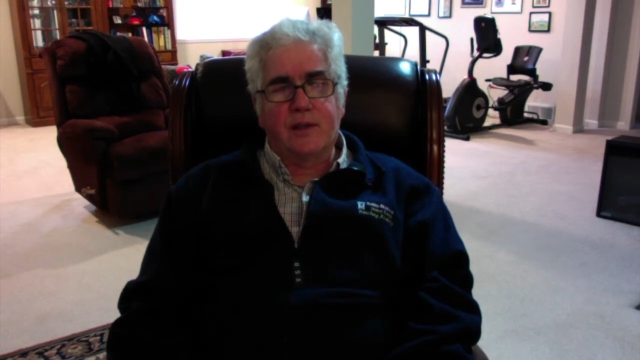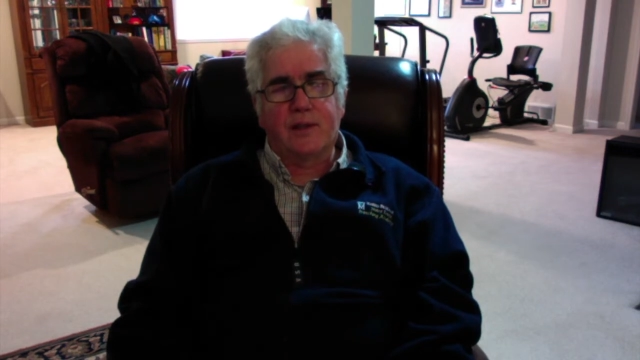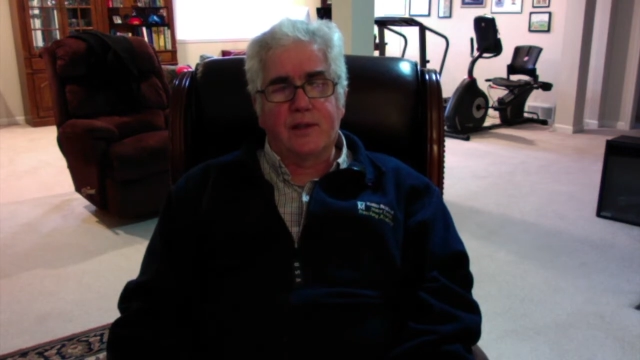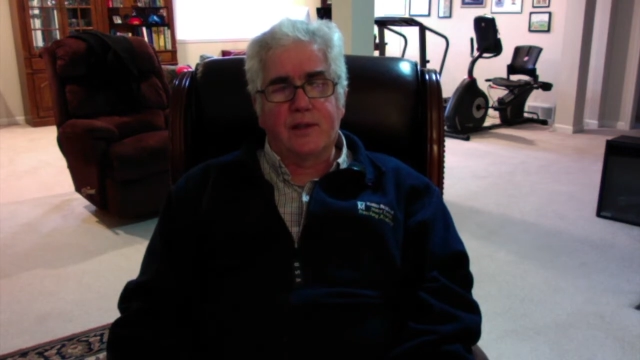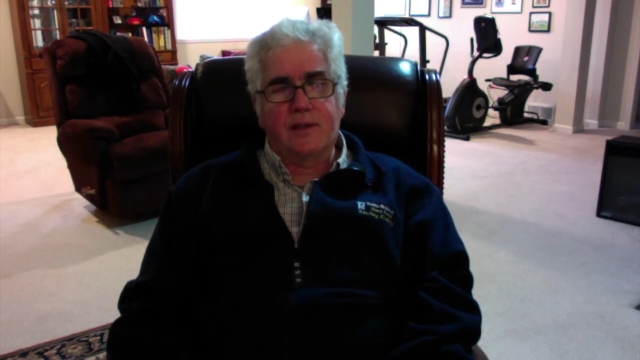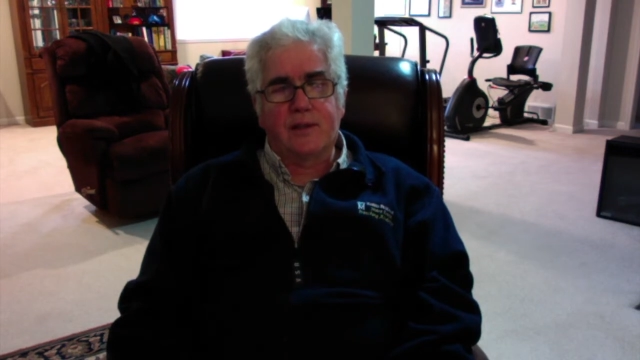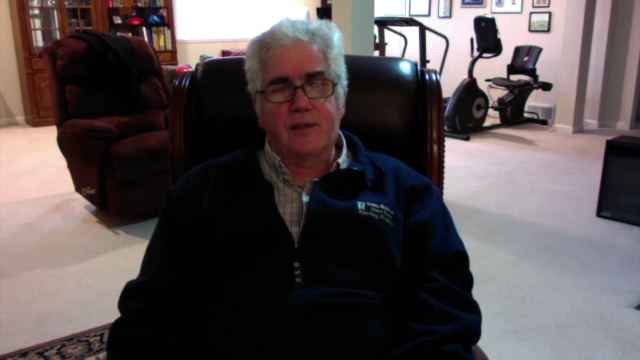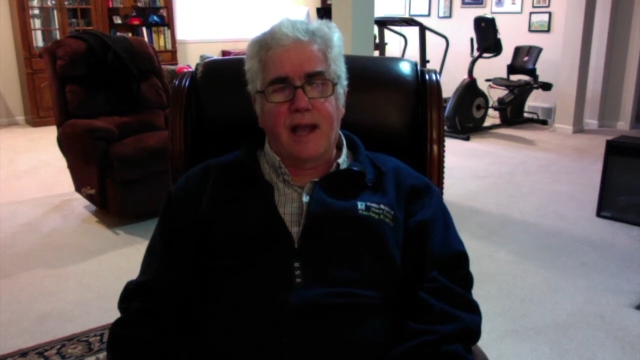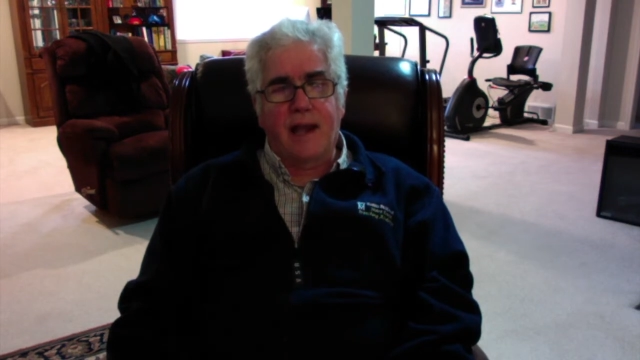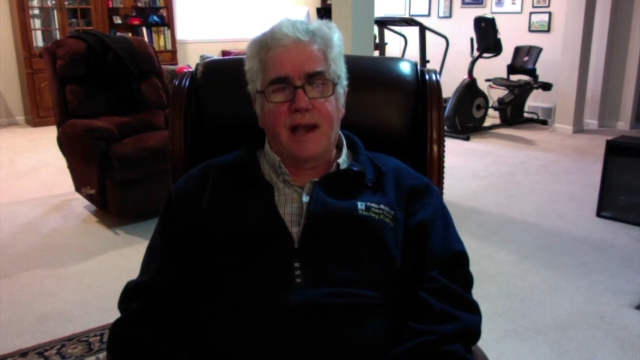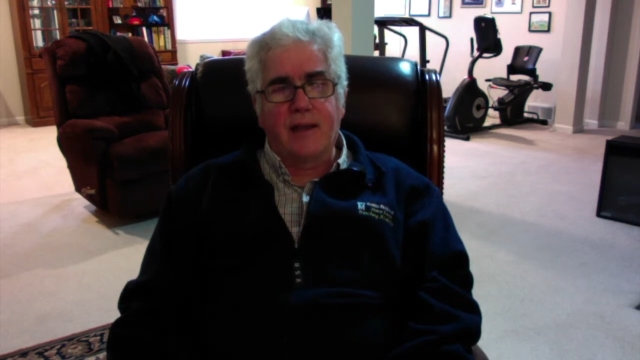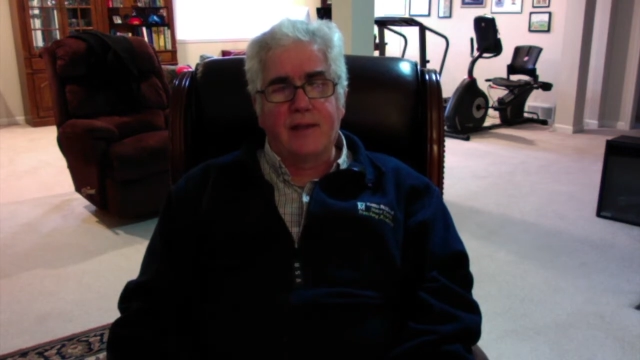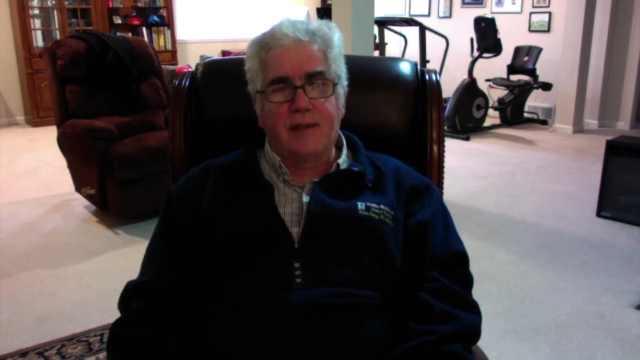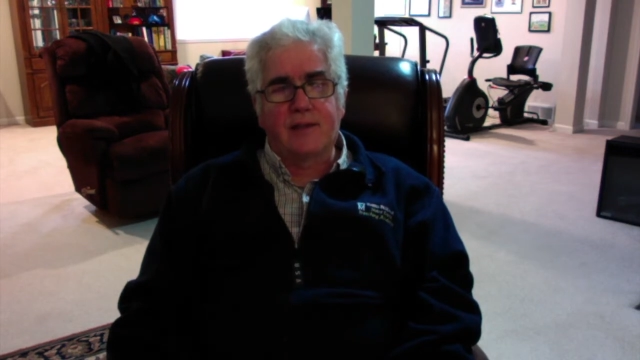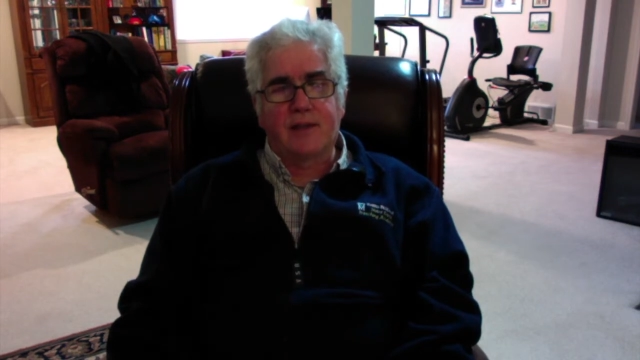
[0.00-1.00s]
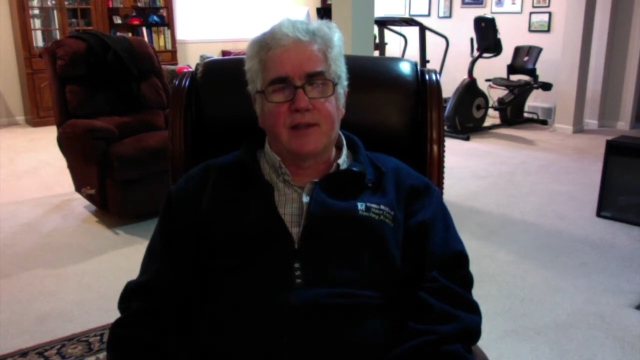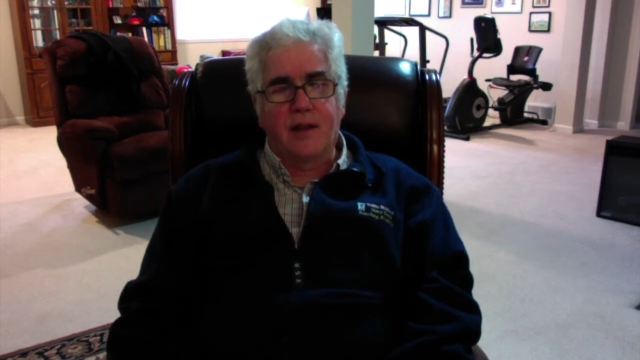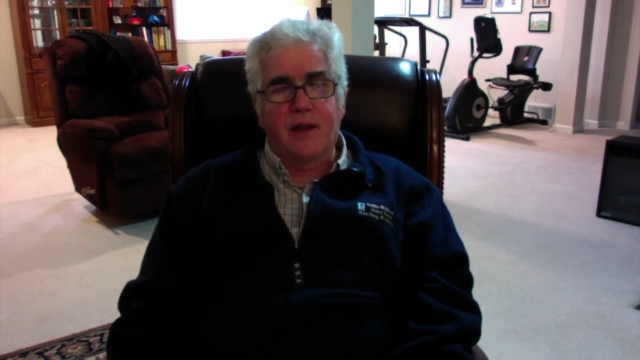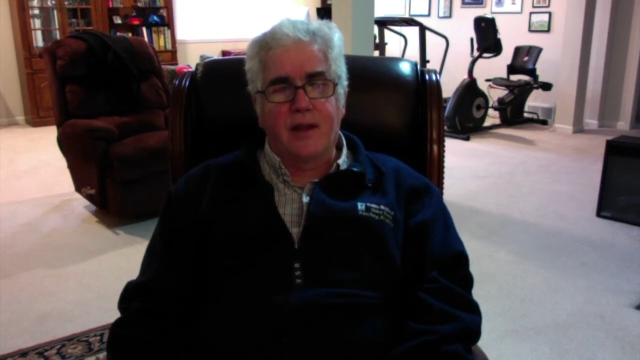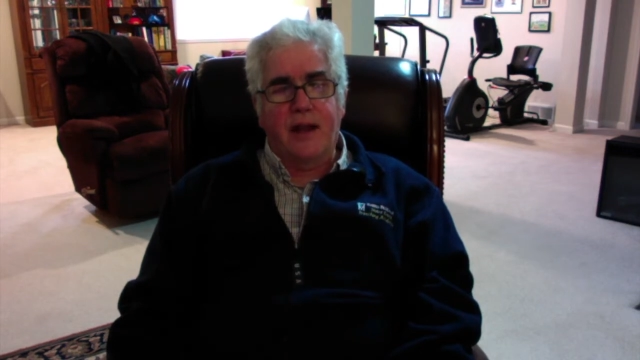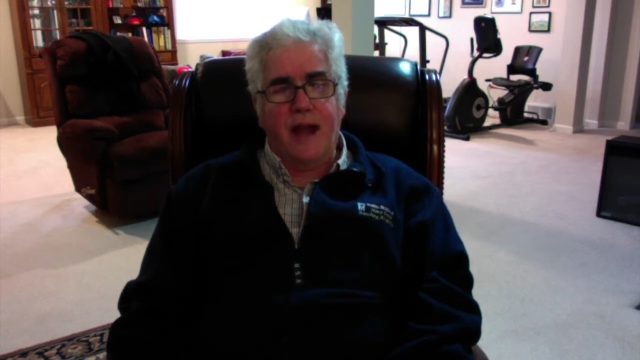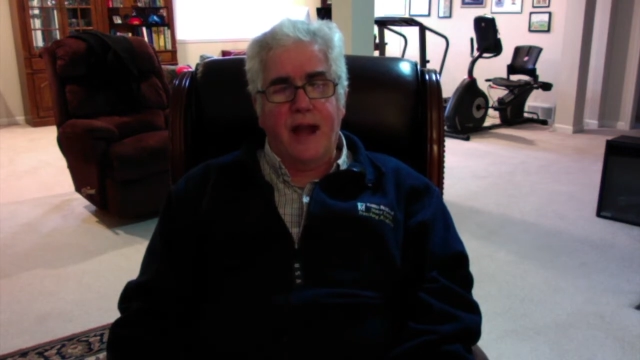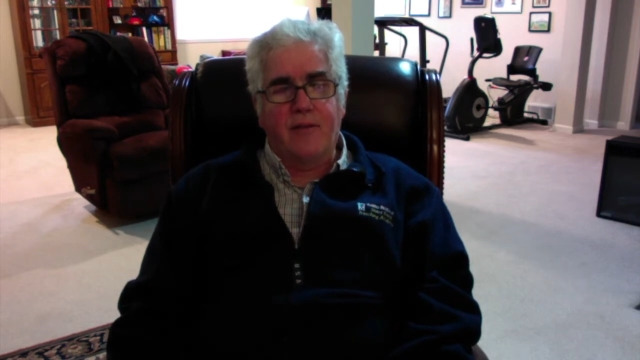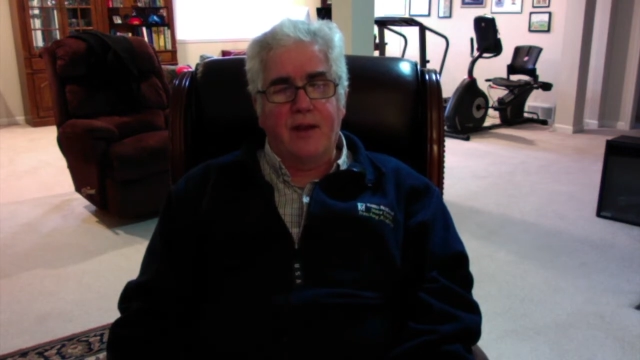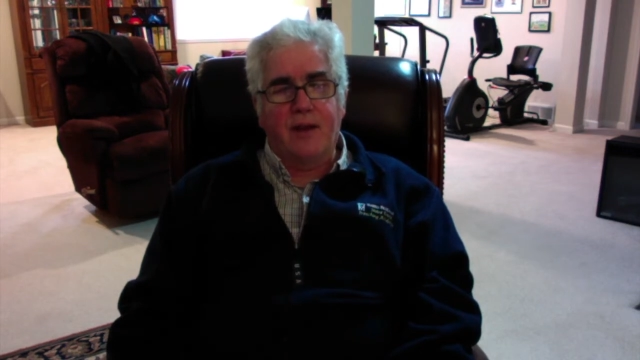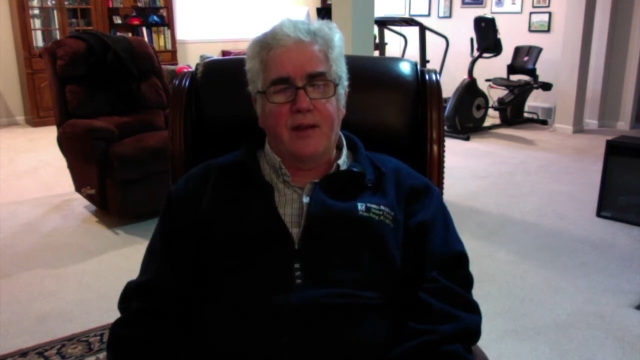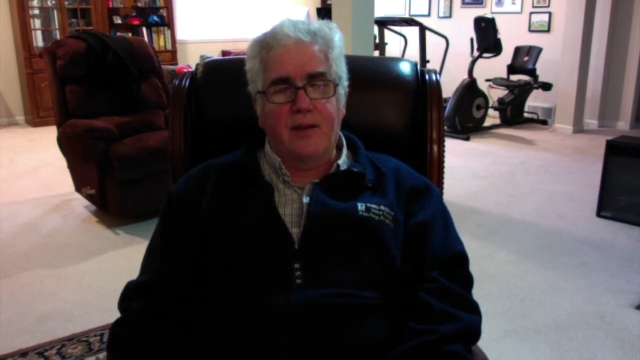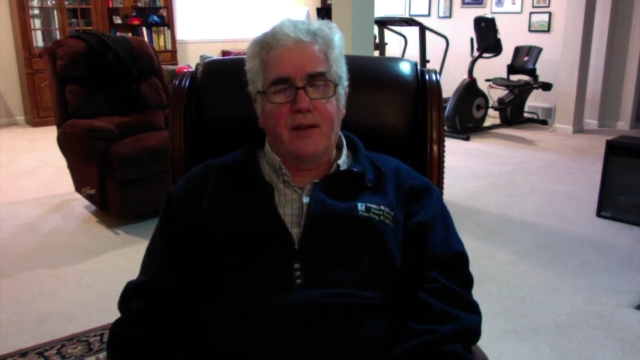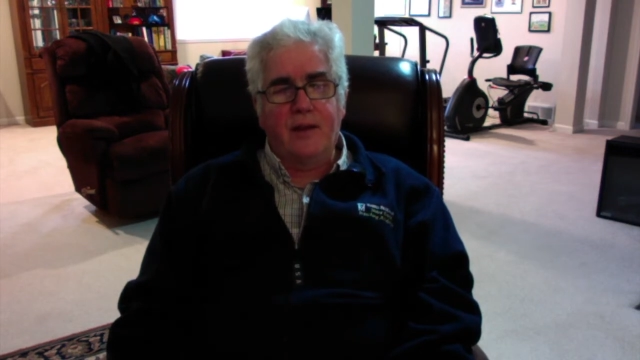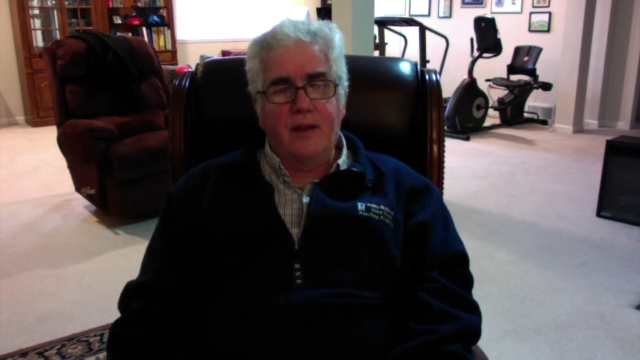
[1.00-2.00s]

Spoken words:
second Sunday in Advent,